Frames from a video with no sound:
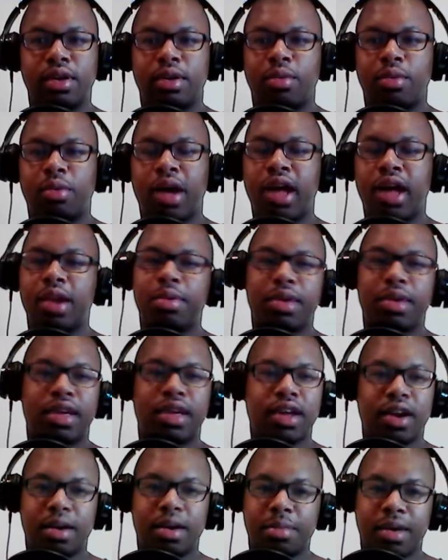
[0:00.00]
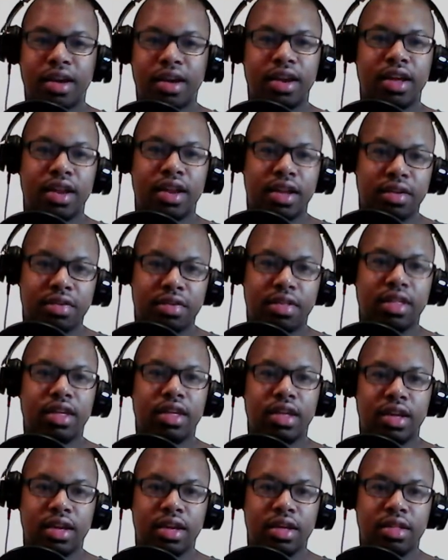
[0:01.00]
Why do we care about the NFC
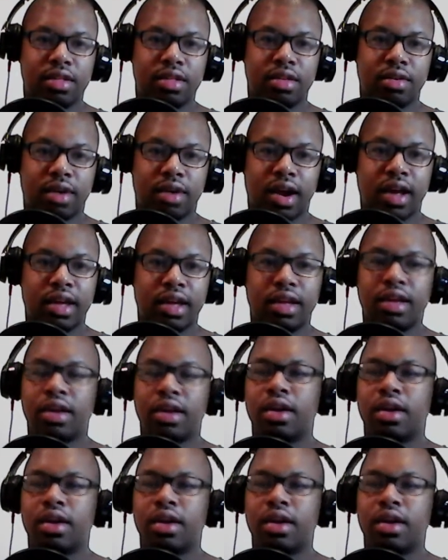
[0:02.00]
East, right?